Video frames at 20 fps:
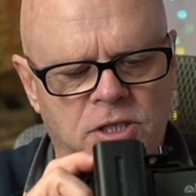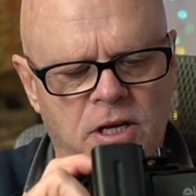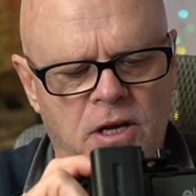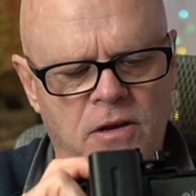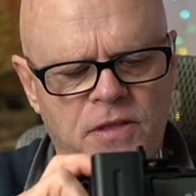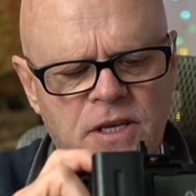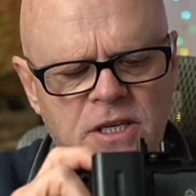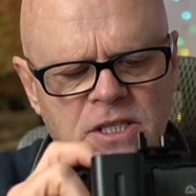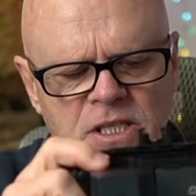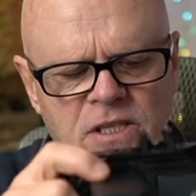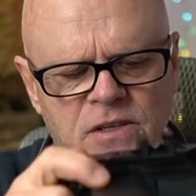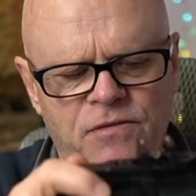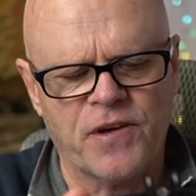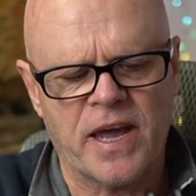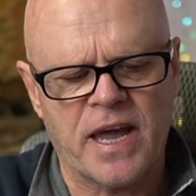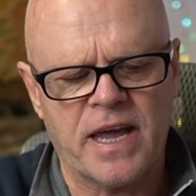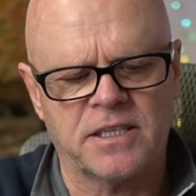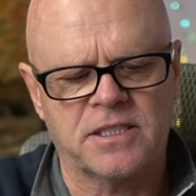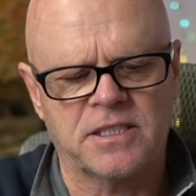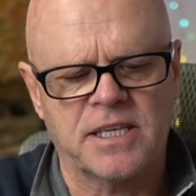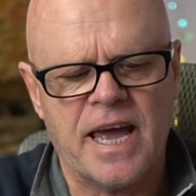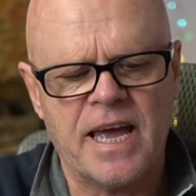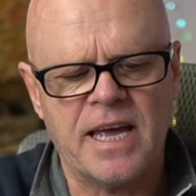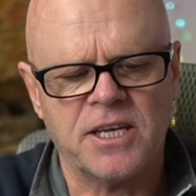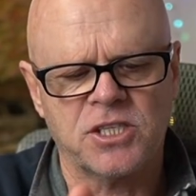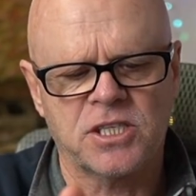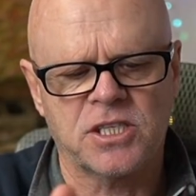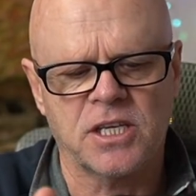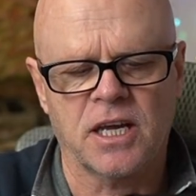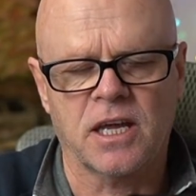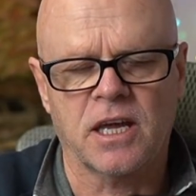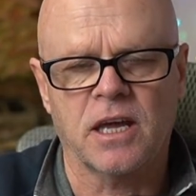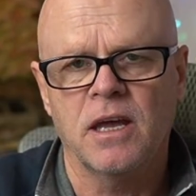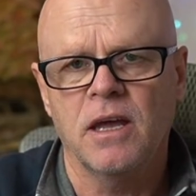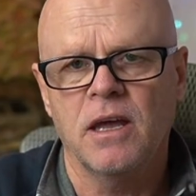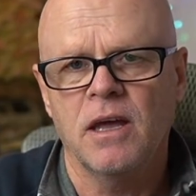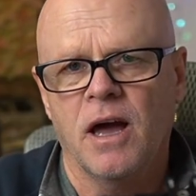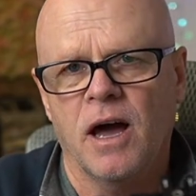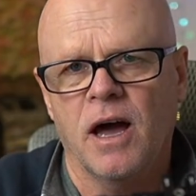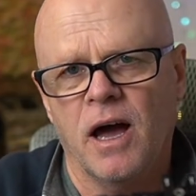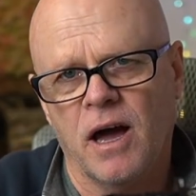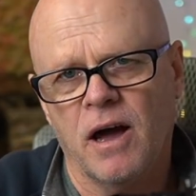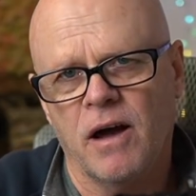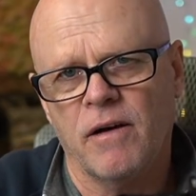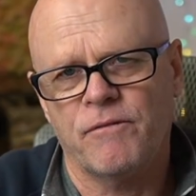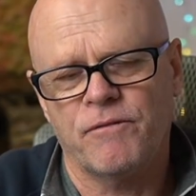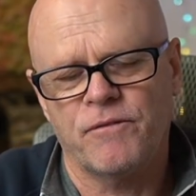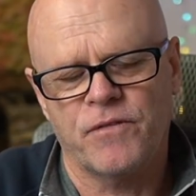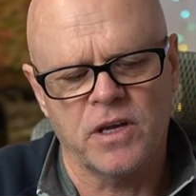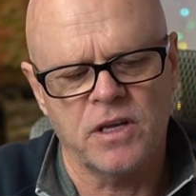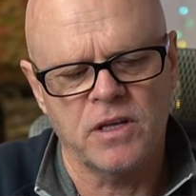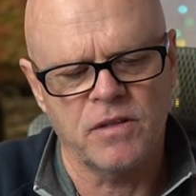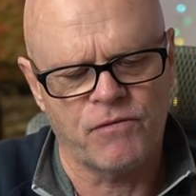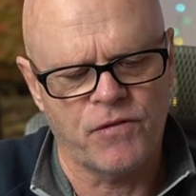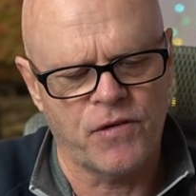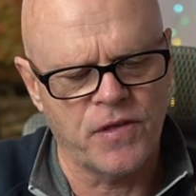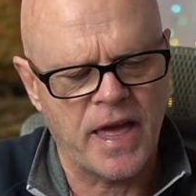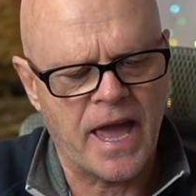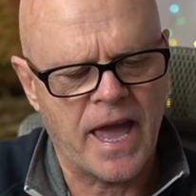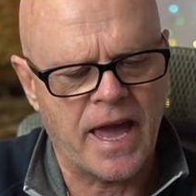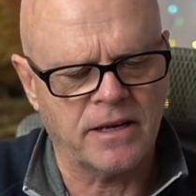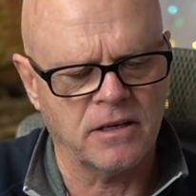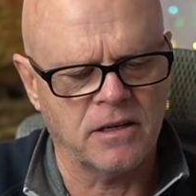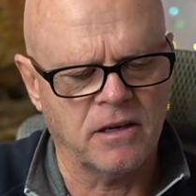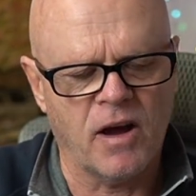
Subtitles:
So this is fantastic for that.